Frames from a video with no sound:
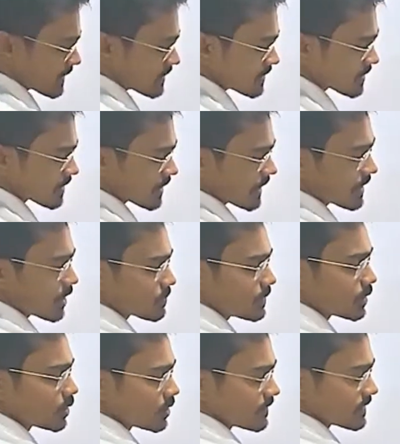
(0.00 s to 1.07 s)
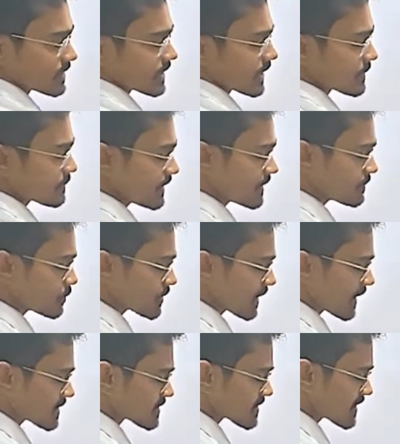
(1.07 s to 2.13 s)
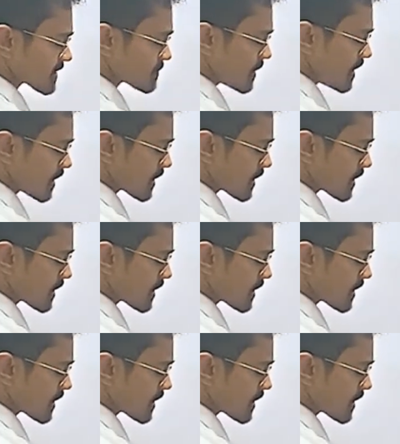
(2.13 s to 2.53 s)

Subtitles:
Write down below with a red pen. Put an asterisk mark and